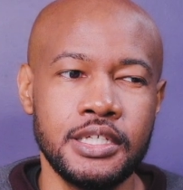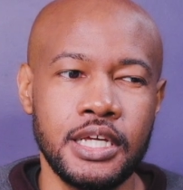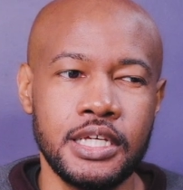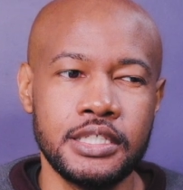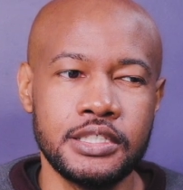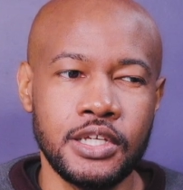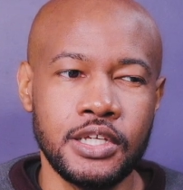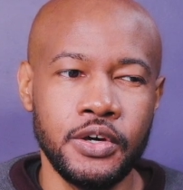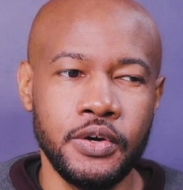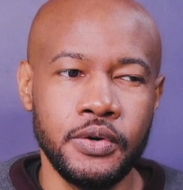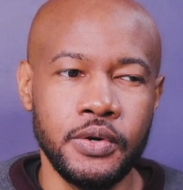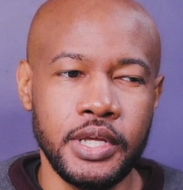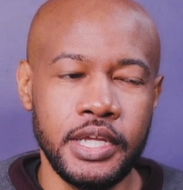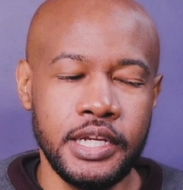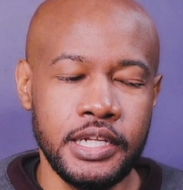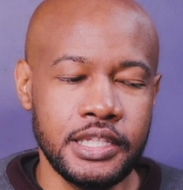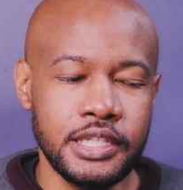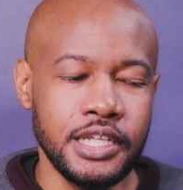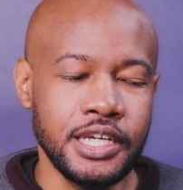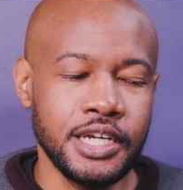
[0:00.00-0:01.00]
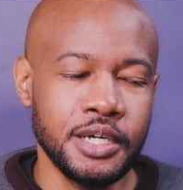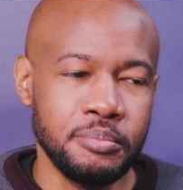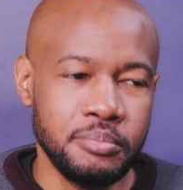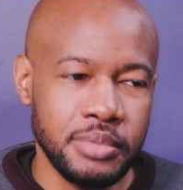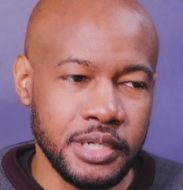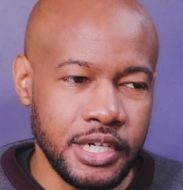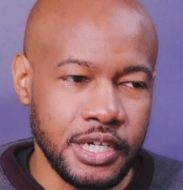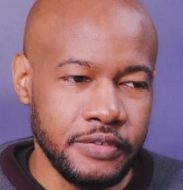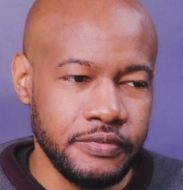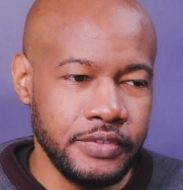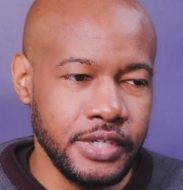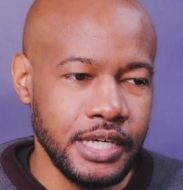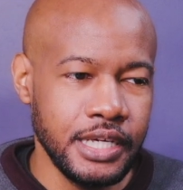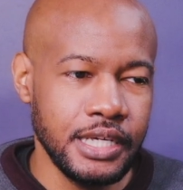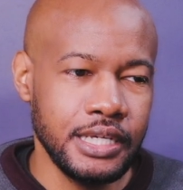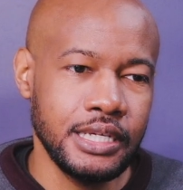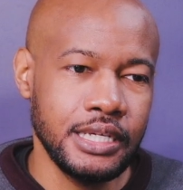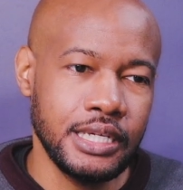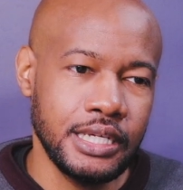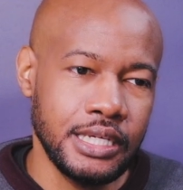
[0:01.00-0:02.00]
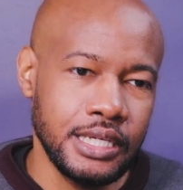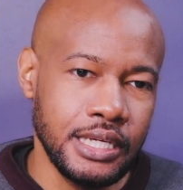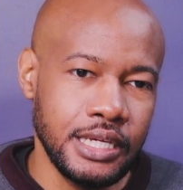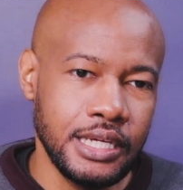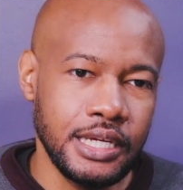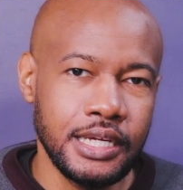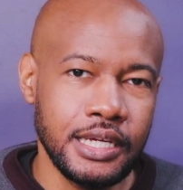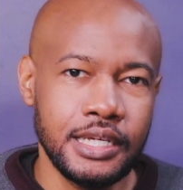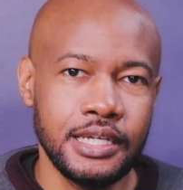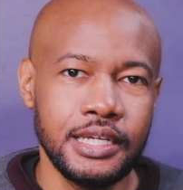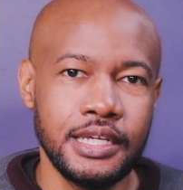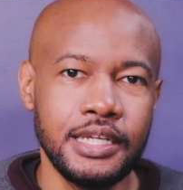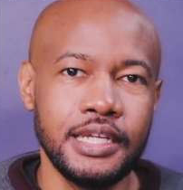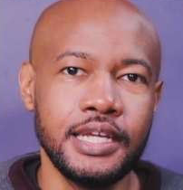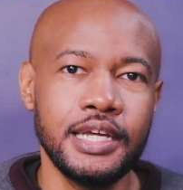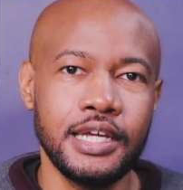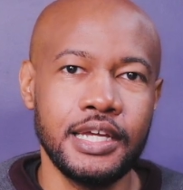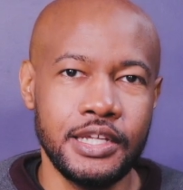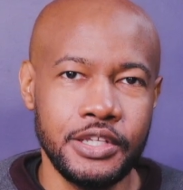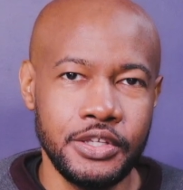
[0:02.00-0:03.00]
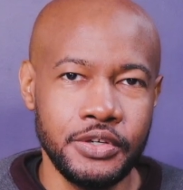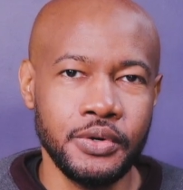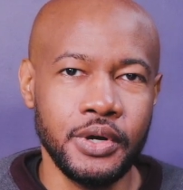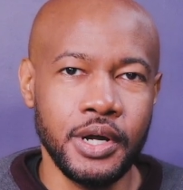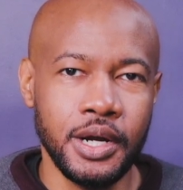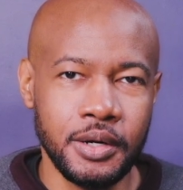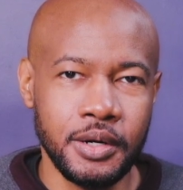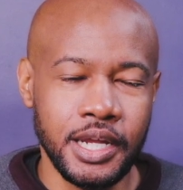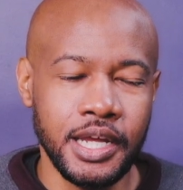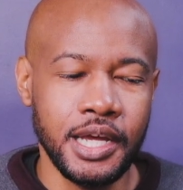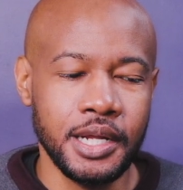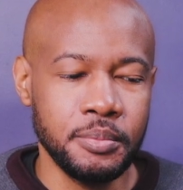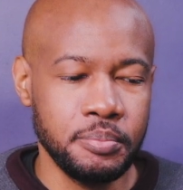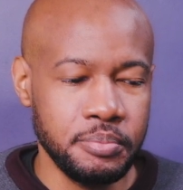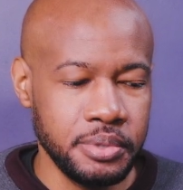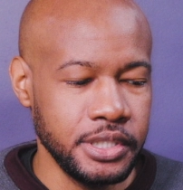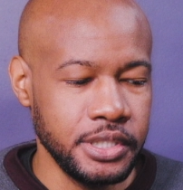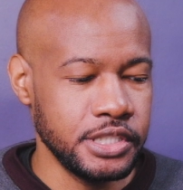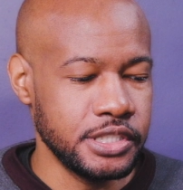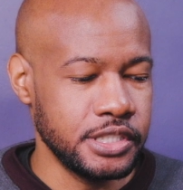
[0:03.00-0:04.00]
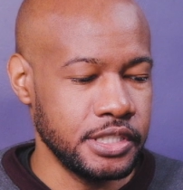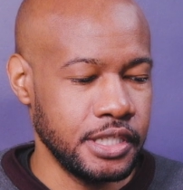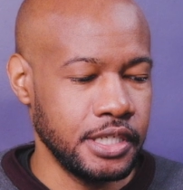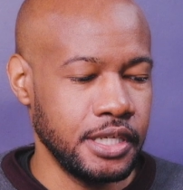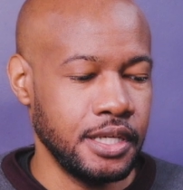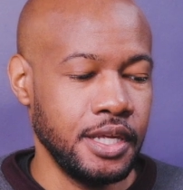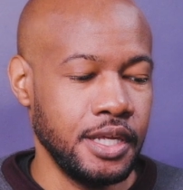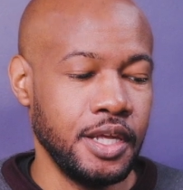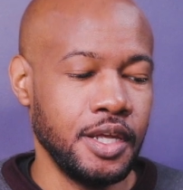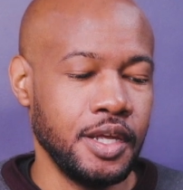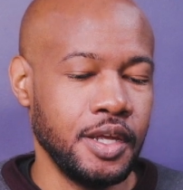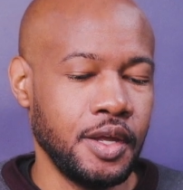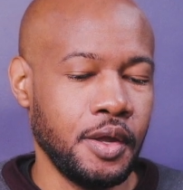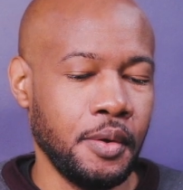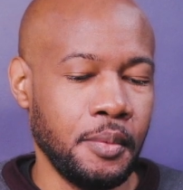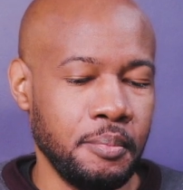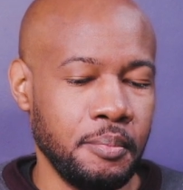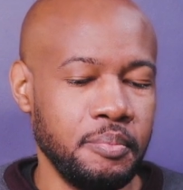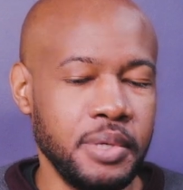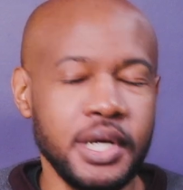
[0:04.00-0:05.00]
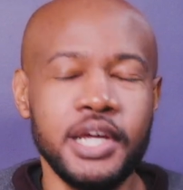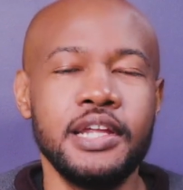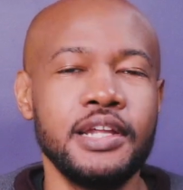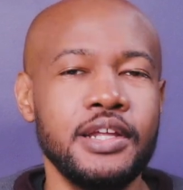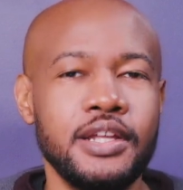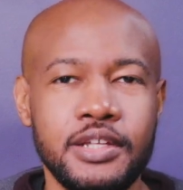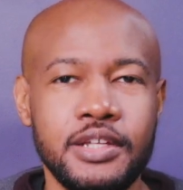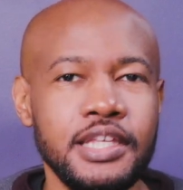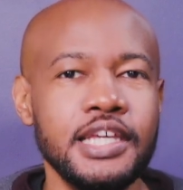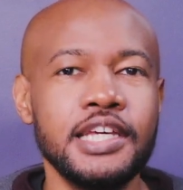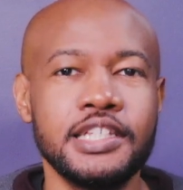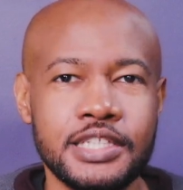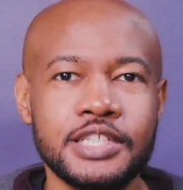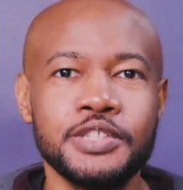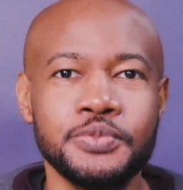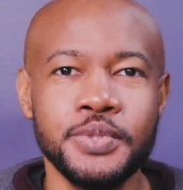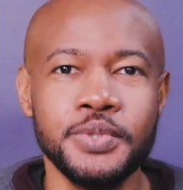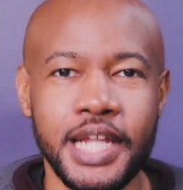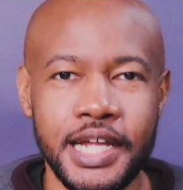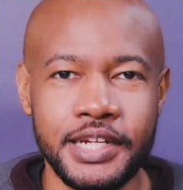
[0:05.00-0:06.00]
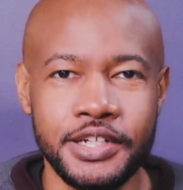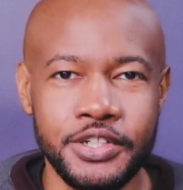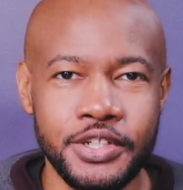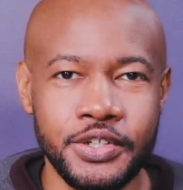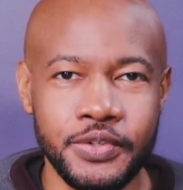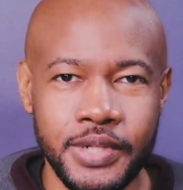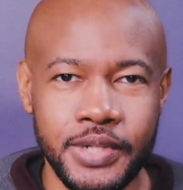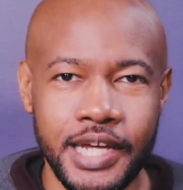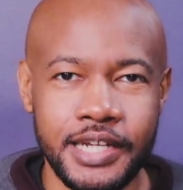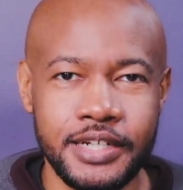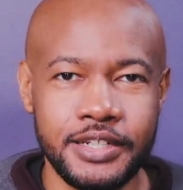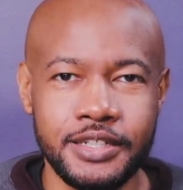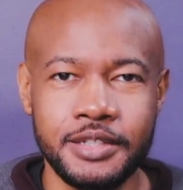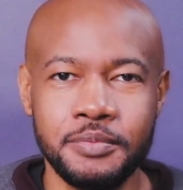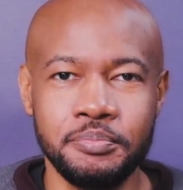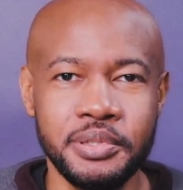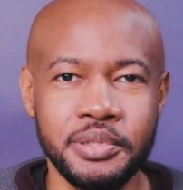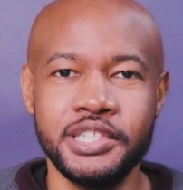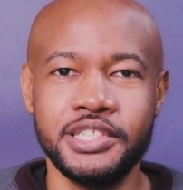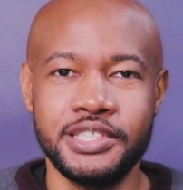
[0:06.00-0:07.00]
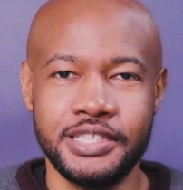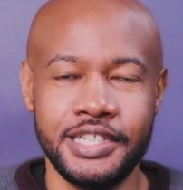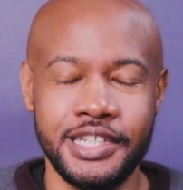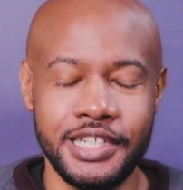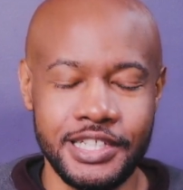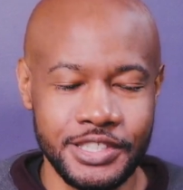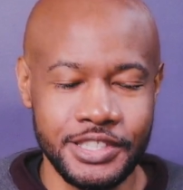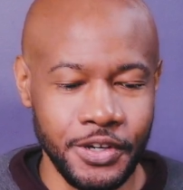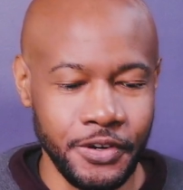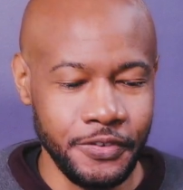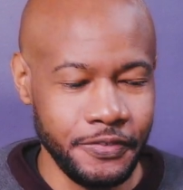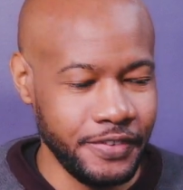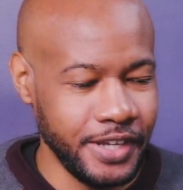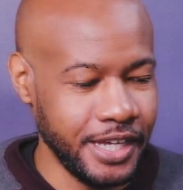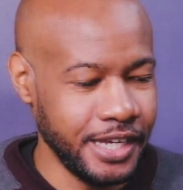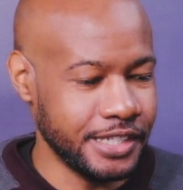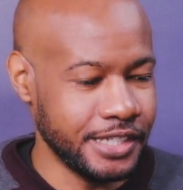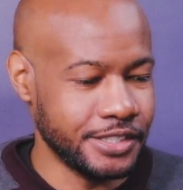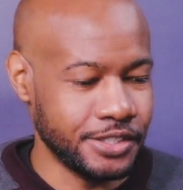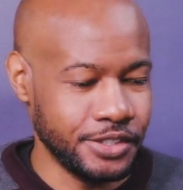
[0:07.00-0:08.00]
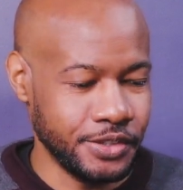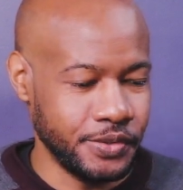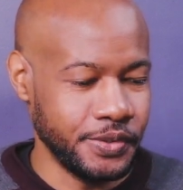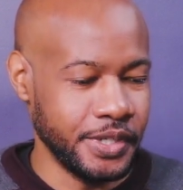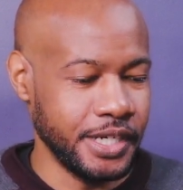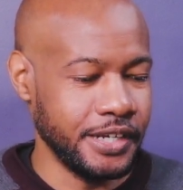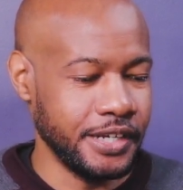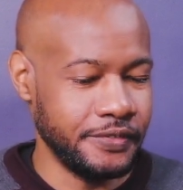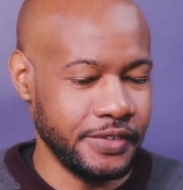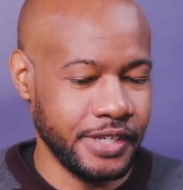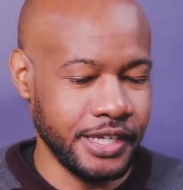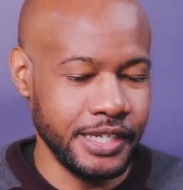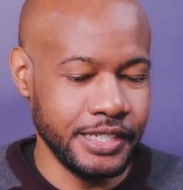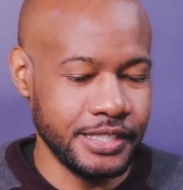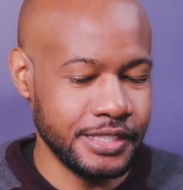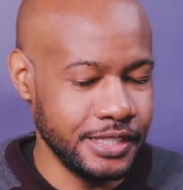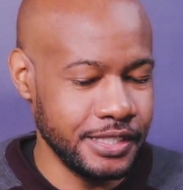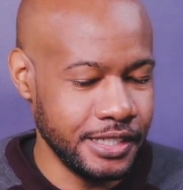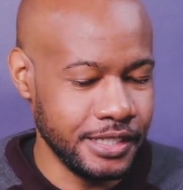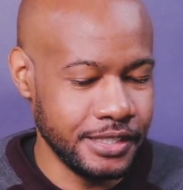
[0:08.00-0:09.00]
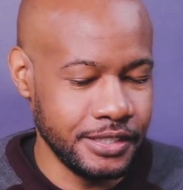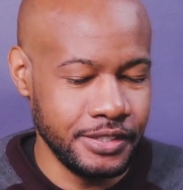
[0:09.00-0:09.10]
So anything above that, yeah, you are kind of pushing it. But yes, that's what we like to do. We like to push things, go faster, whatever the case is,